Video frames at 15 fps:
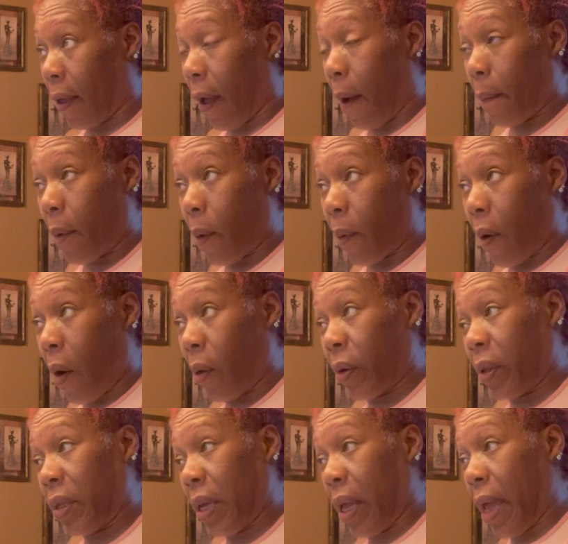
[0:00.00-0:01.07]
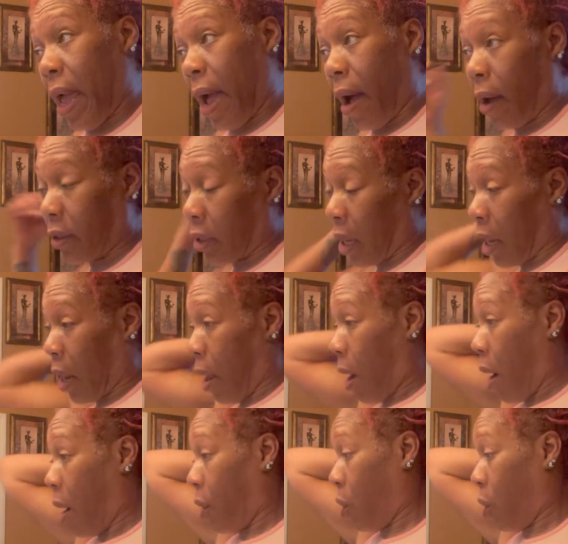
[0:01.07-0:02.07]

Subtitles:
I'm going to go to D's house and let her